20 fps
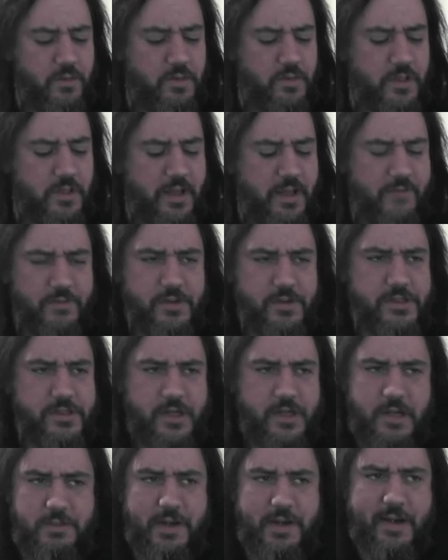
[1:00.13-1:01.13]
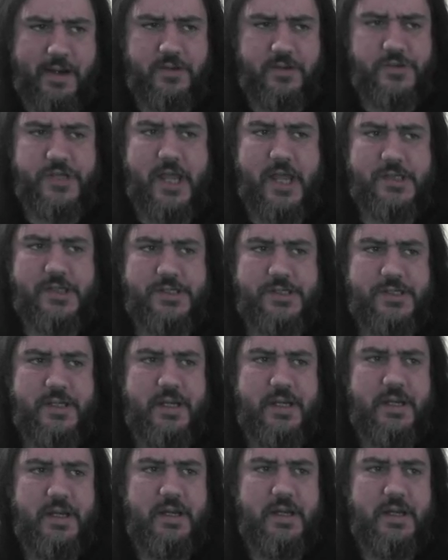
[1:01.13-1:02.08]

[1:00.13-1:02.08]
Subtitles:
what we'll look at first are a couple of exercises.